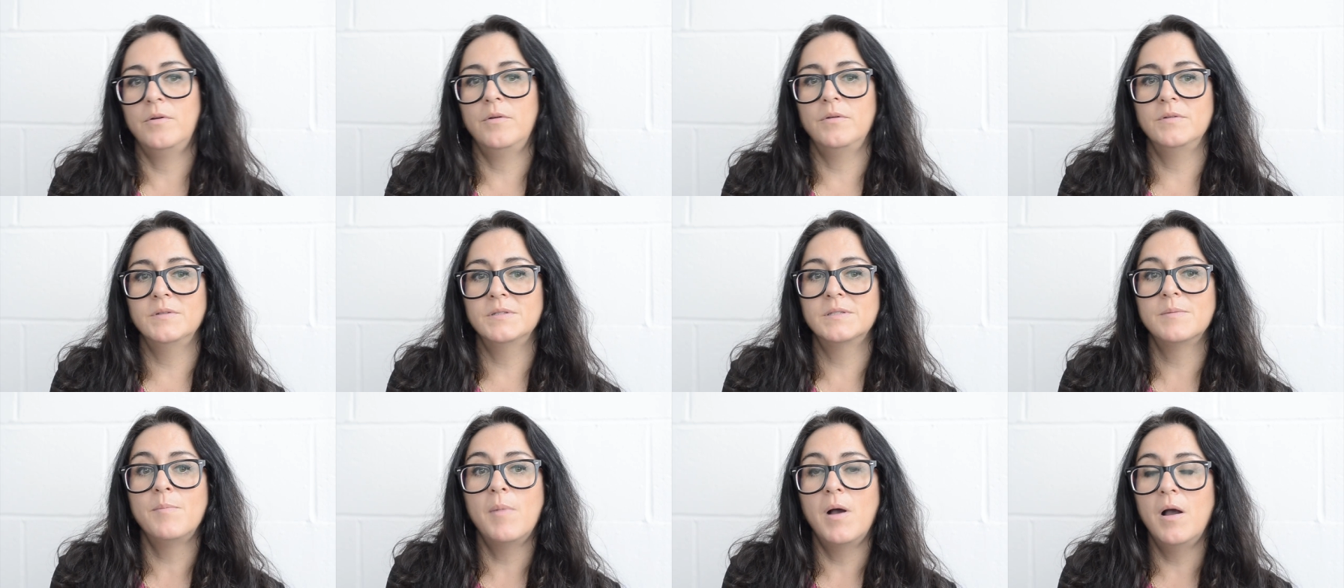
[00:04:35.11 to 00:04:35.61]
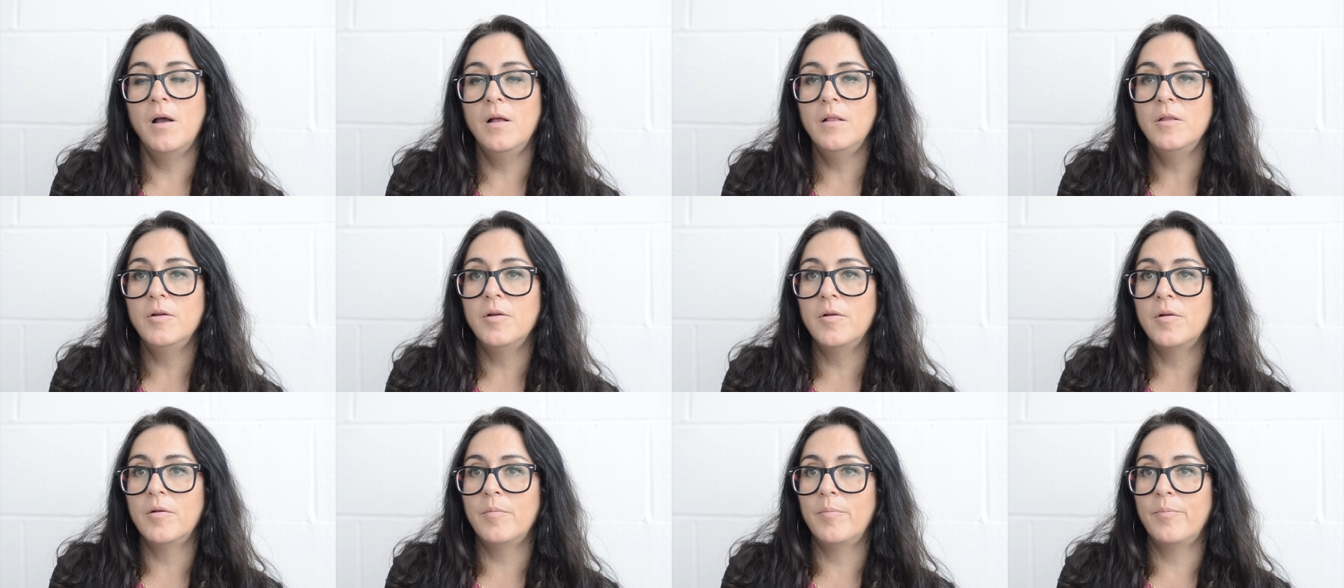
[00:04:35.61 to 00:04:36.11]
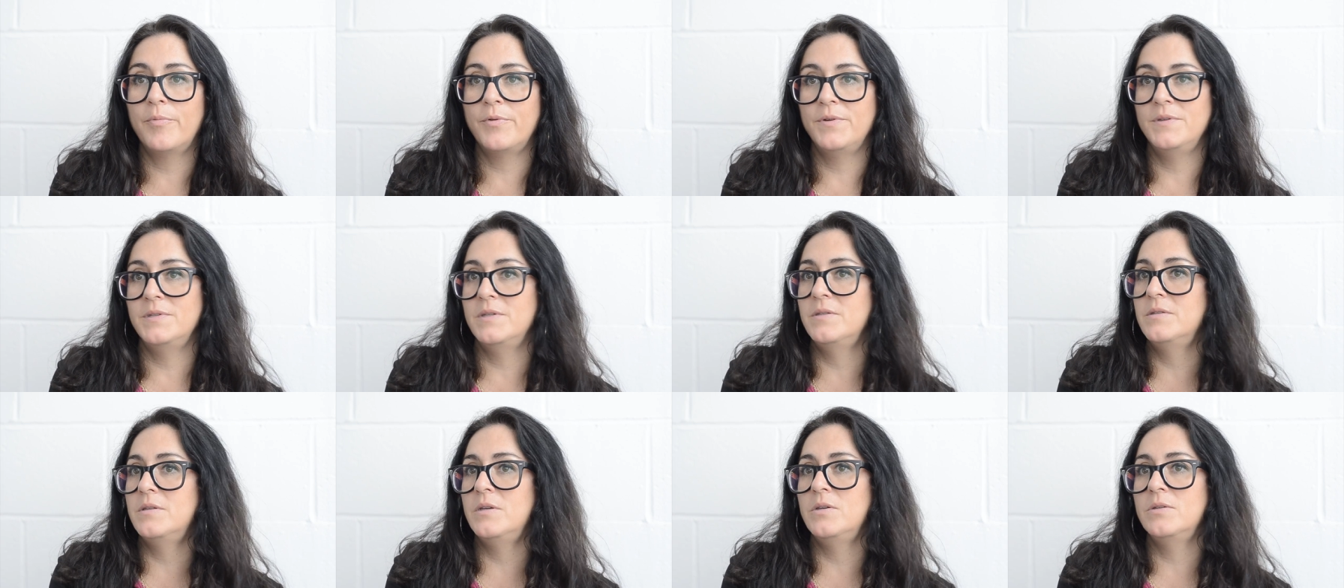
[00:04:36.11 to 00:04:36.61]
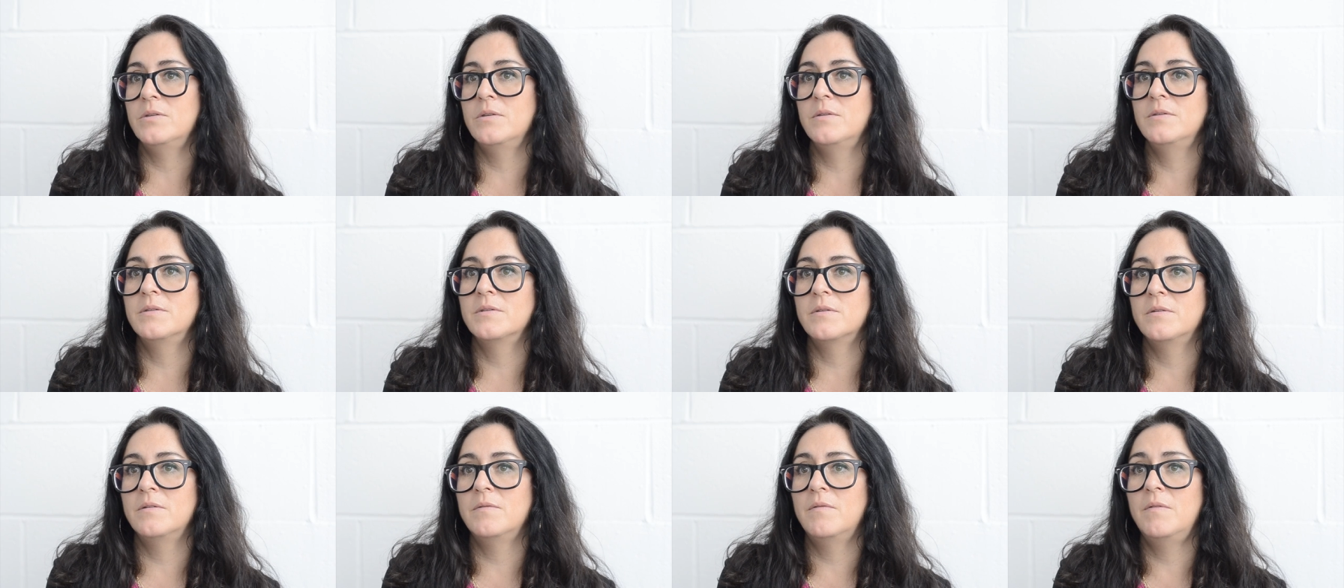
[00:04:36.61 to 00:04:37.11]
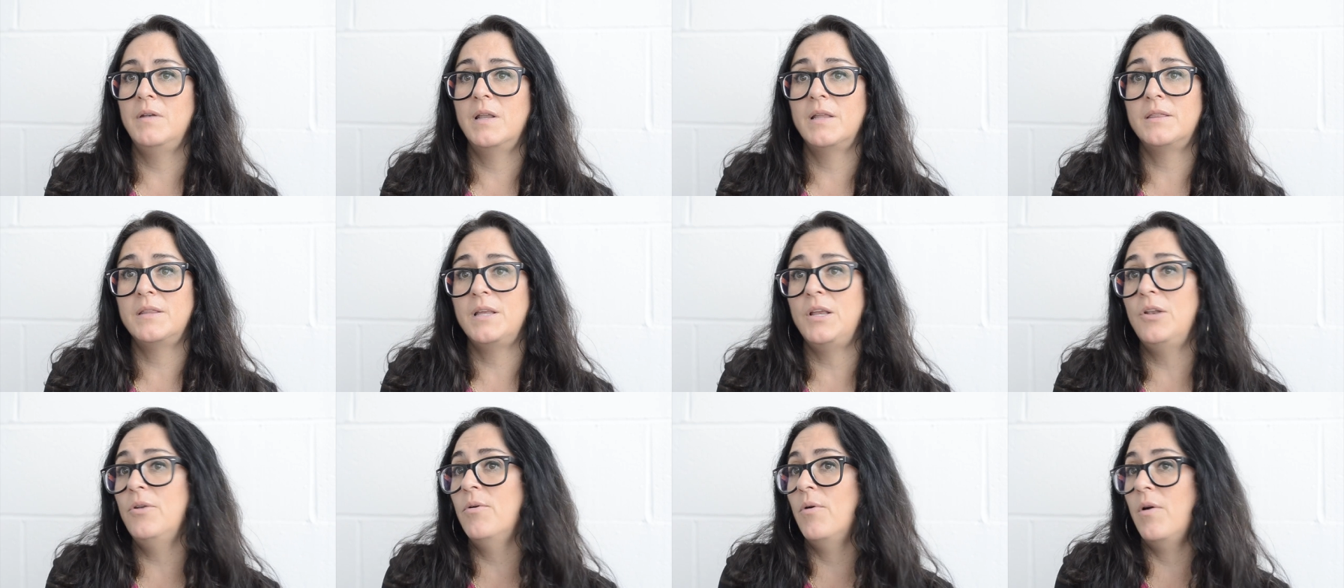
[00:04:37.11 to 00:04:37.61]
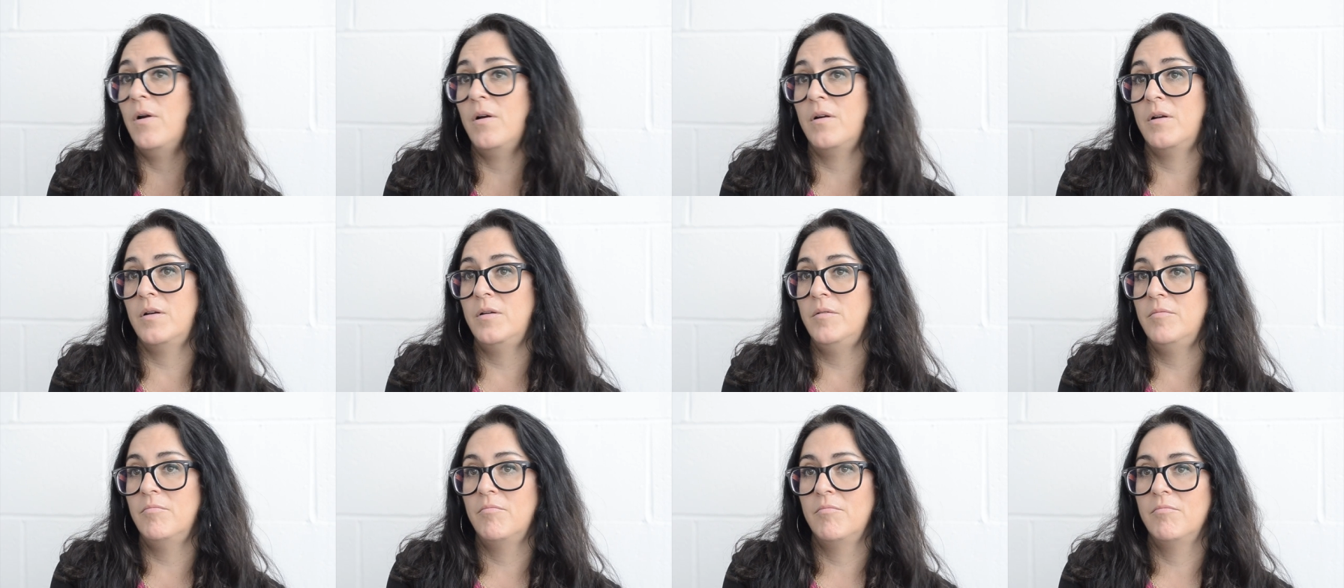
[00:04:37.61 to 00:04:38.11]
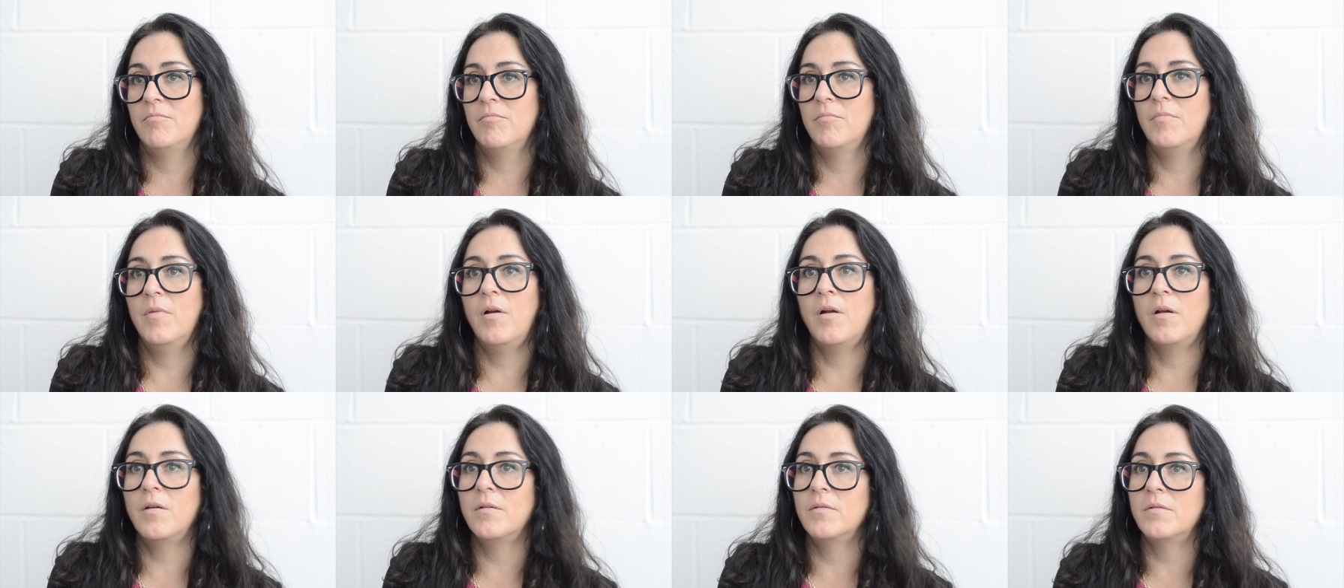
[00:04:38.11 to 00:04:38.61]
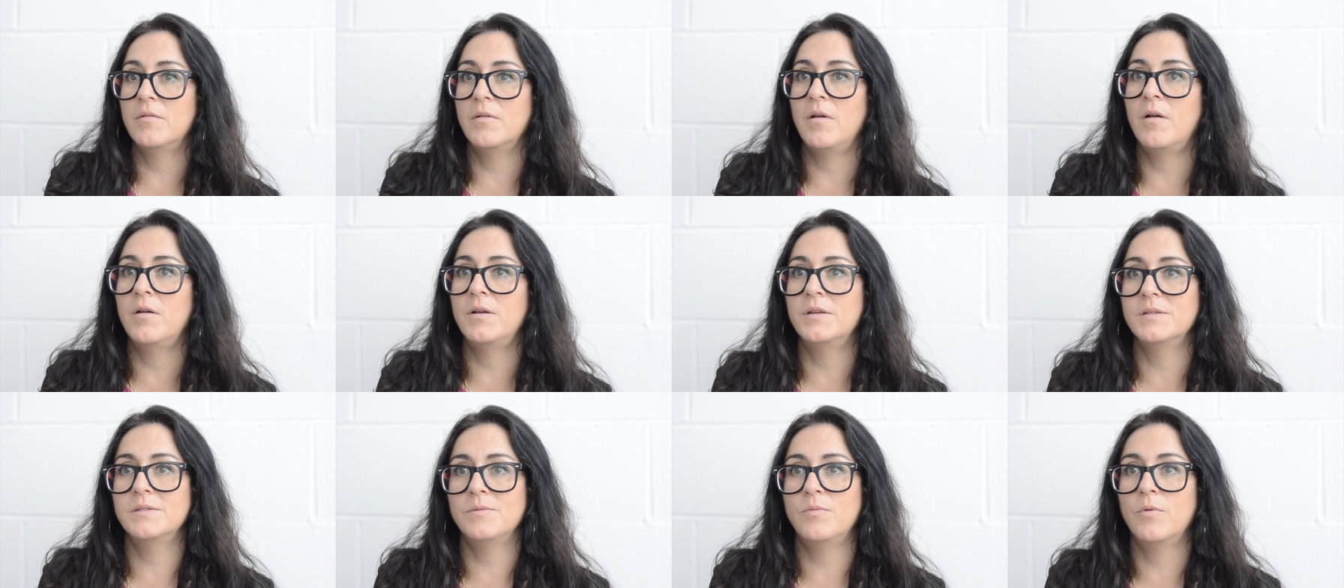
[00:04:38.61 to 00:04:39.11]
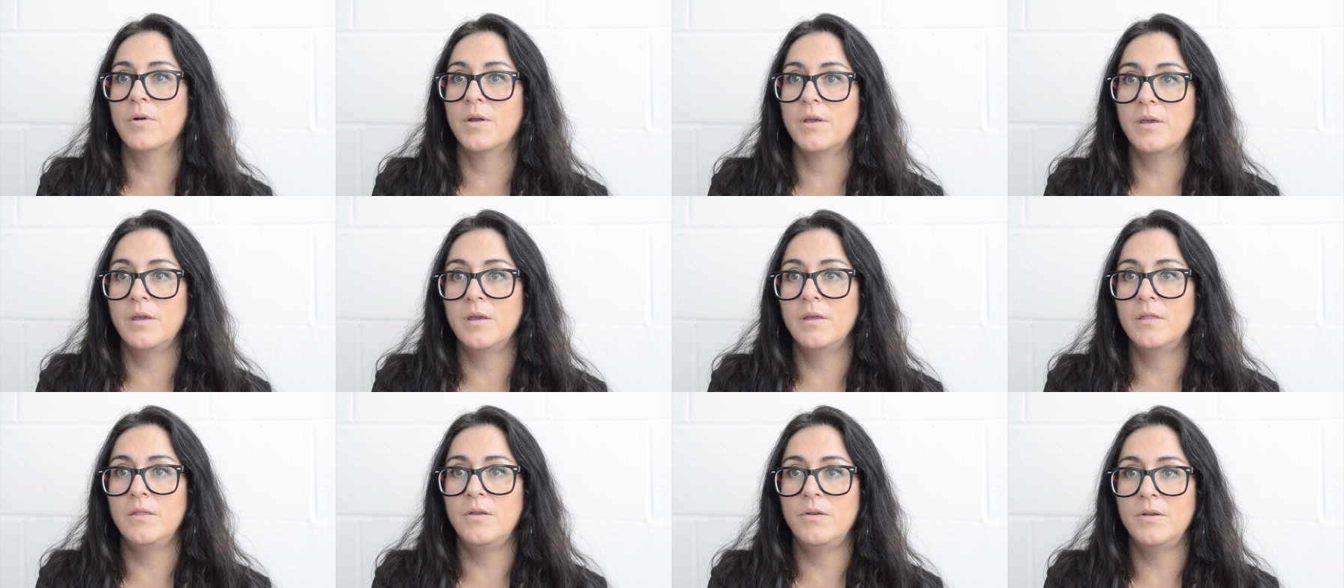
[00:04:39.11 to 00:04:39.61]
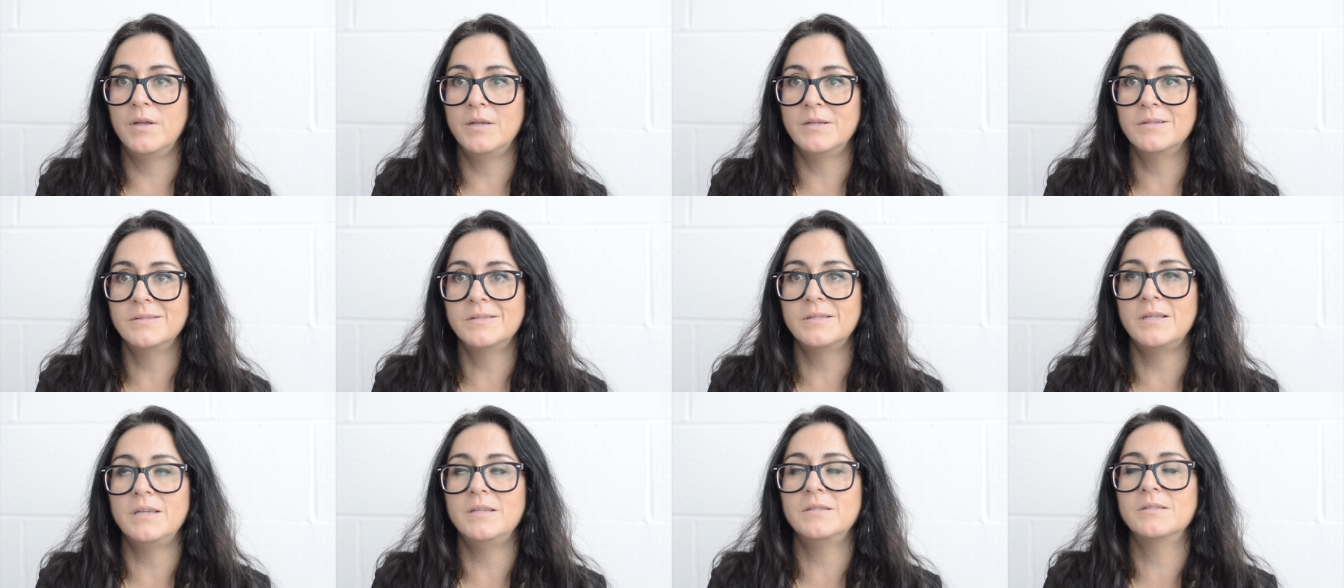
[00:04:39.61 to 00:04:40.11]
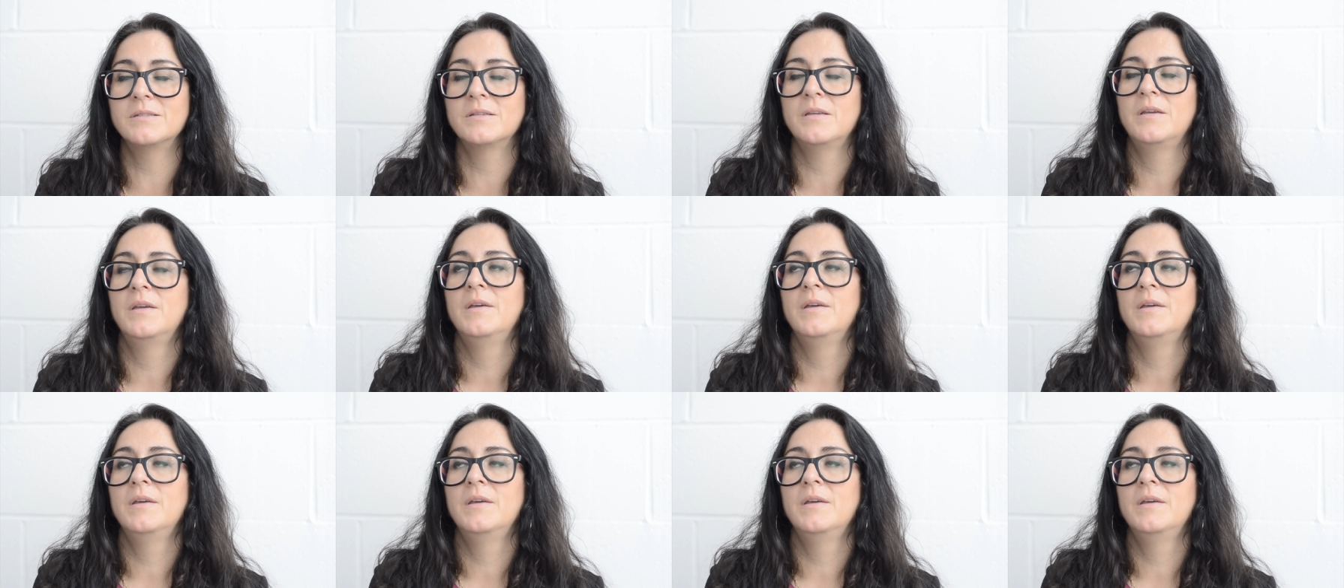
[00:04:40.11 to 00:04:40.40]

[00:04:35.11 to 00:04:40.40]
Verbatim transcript: smaller presentations of Latino art, artists working in the United States.